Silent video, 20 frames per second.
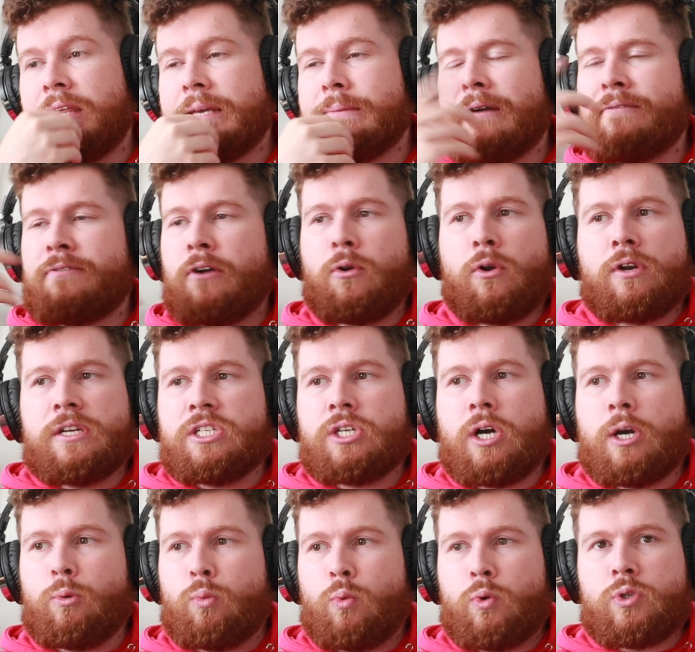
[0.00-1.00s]
think my phone only
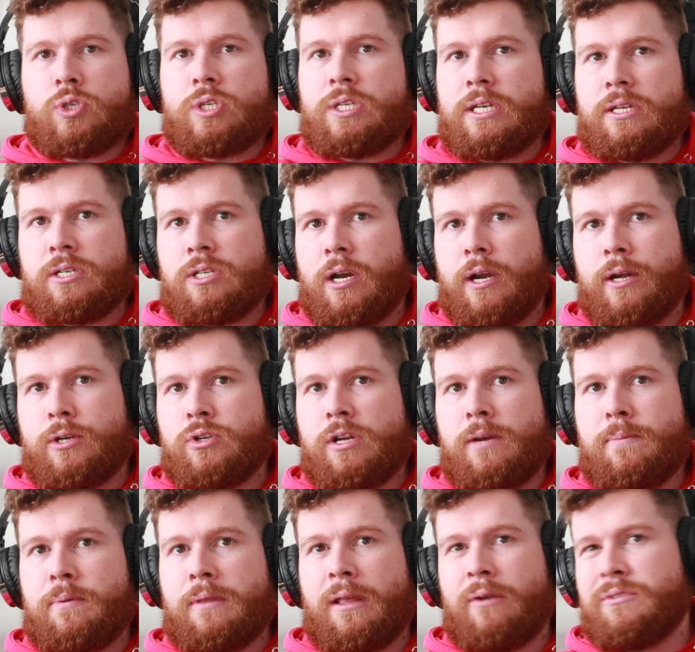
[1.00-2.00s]
died once the entire
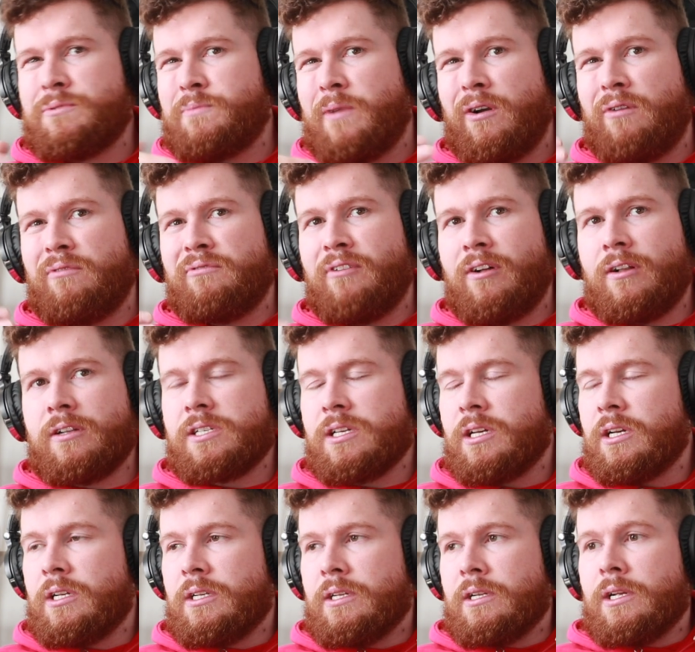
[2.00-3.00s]
trip, and that was my own fault.
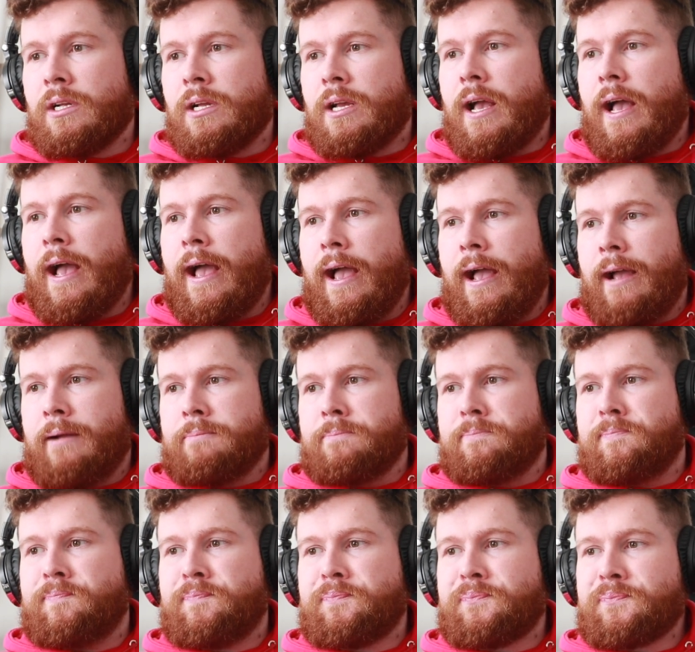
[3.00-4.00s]

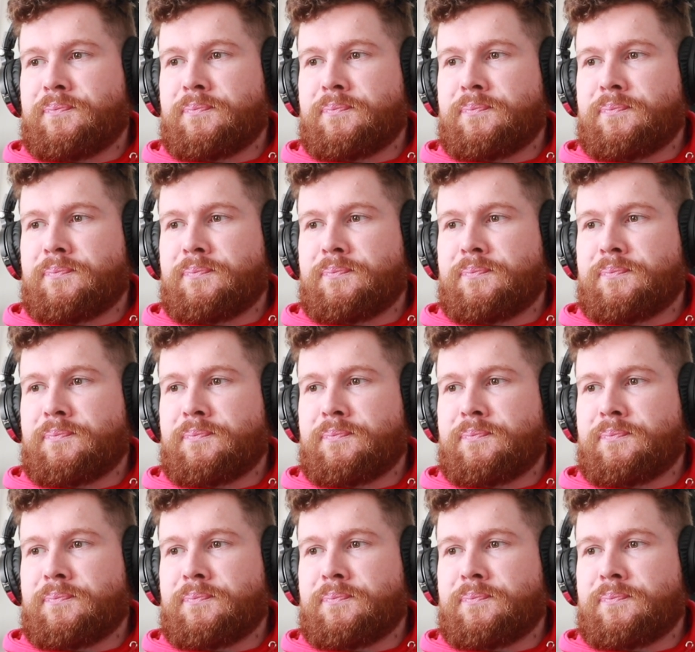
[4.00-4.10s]
Um,